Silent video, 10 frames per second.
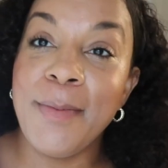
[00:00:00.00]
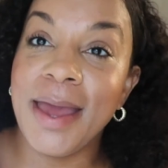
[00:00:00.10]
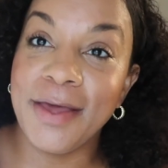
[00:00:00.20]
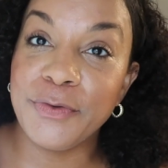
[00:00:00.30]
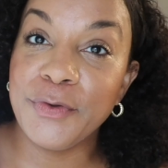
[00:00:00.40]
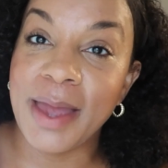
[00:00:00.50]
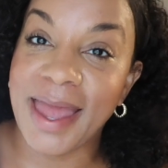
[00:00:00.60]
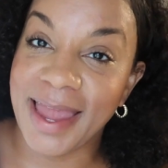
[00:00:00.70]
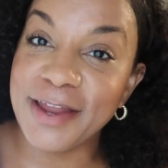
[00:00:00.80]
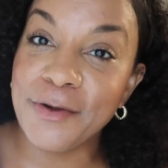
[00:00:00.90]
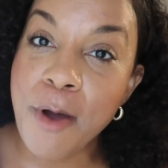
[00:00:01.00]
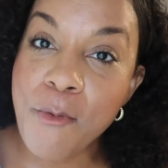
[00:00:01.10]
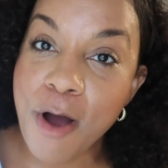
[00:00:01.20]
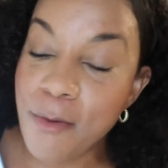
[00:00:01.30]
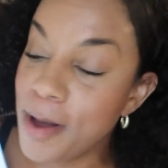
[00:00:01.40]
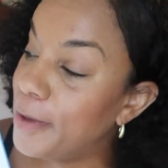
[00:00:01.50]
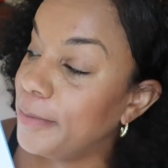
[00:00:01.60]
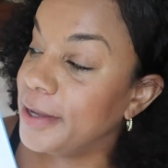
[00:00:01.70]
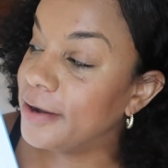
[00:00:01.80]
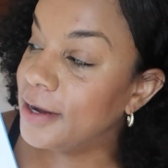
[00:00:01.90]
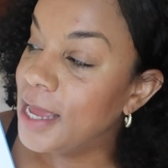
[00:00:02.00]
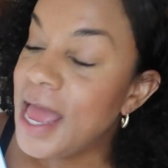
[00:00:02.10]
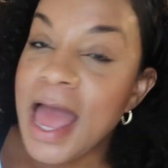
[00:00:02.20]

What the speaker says: bathroom. I hang it on my wall by my mirror.